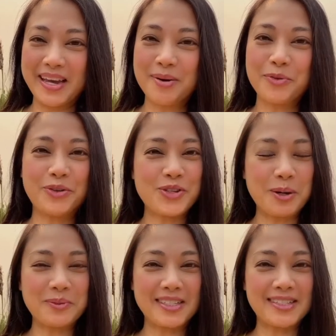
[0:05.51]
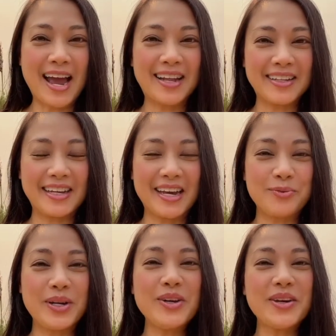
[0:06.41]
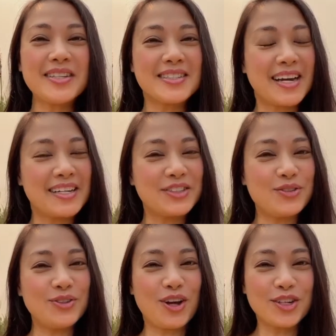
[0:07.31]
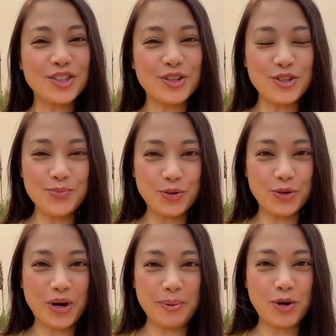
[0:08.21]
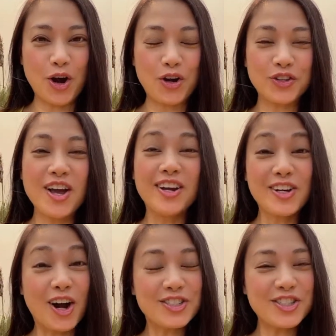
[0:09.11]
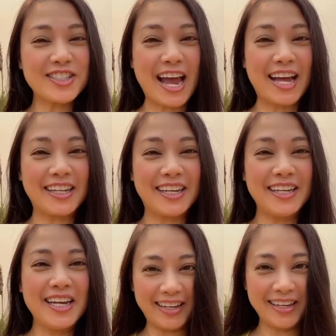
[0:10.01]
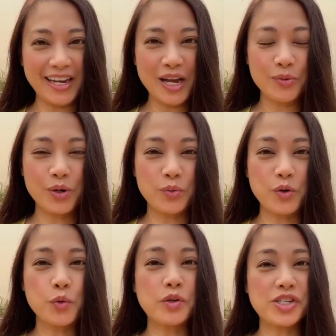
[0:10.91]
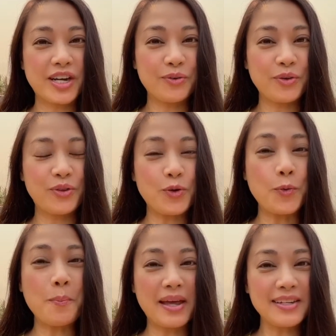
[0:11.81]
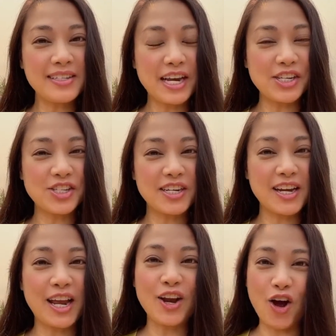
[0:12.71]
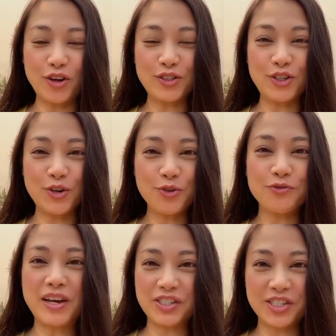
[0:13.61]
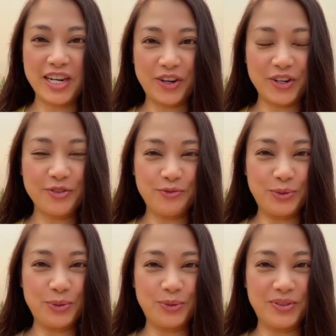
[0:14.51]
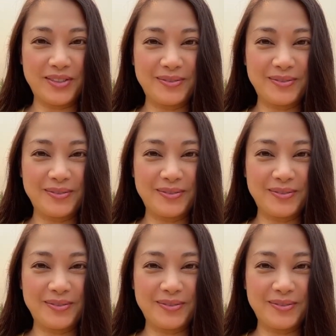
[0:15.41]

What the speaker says: I'm with Chopsticks Alley, and we are excited to launch our new program called Conscious Alley, where we will share with you meditation and also vegetarian foods.